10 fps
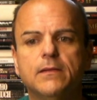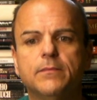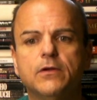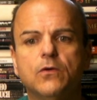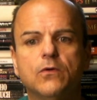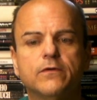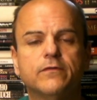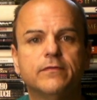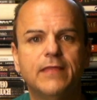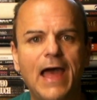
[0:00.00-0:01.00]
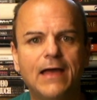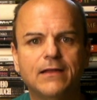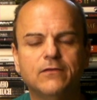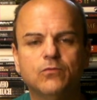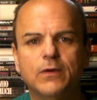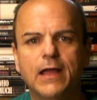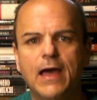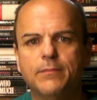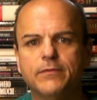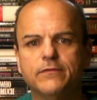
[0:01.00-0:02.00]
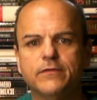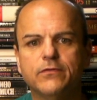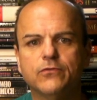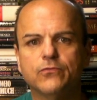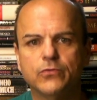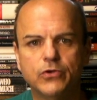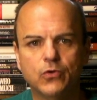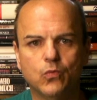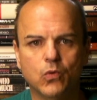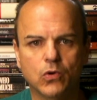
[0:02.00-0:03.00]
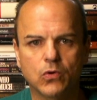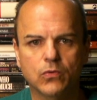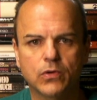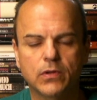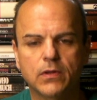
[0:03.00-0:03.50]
But of course that is what happens in the real world.